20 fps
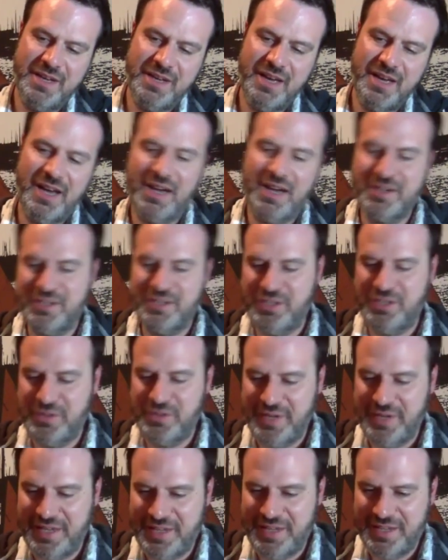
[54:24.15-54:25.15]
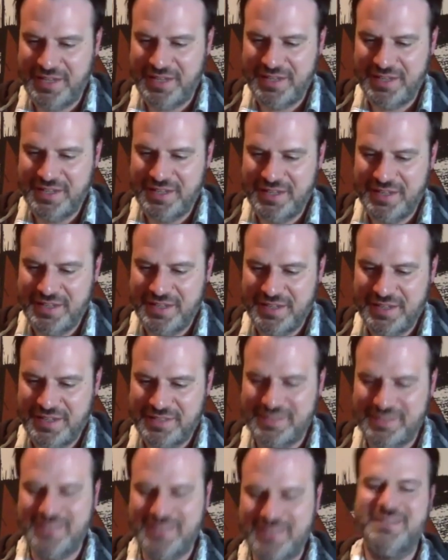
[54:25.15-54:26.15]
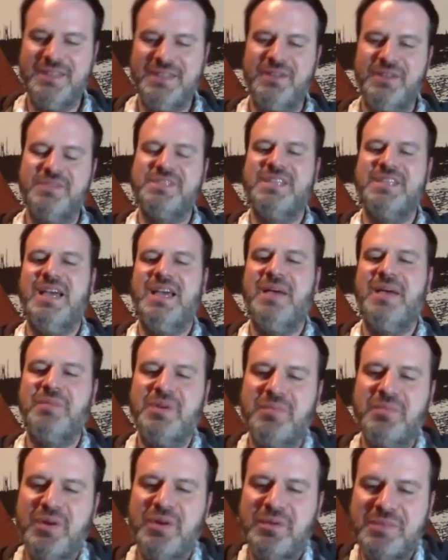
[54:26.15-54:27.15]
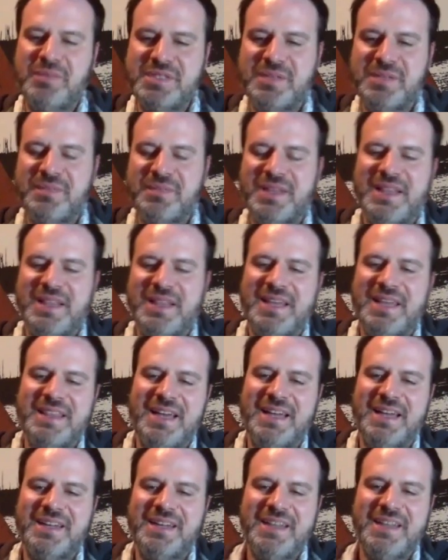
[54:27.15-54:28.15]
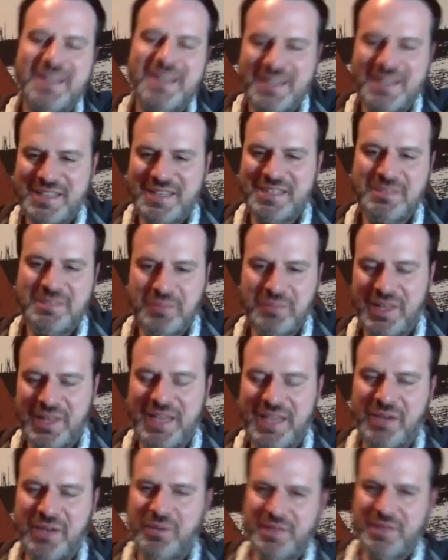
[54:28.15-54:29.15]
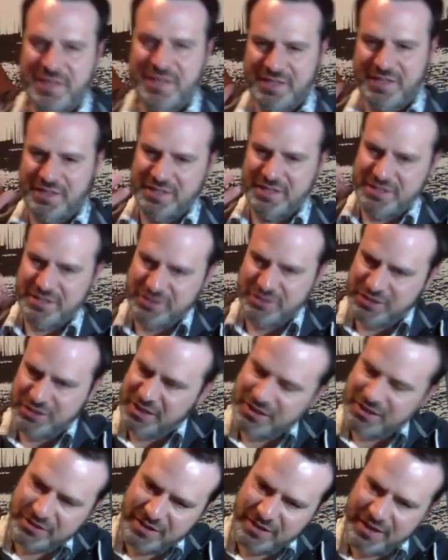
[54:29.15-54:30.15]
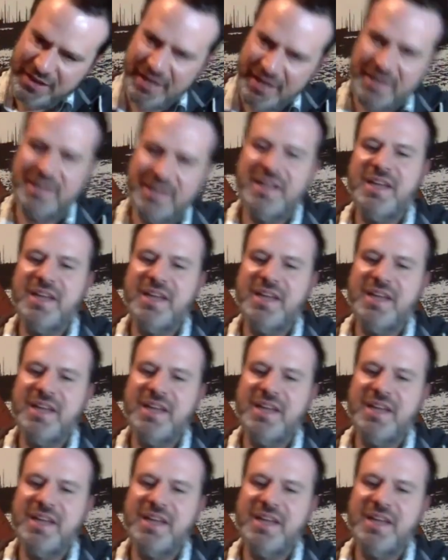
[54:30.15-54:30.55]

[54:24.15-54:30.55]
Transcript: I'm going to do a, yeah, I don't know if it's a half to poem, or something like that playing with the, the gender again.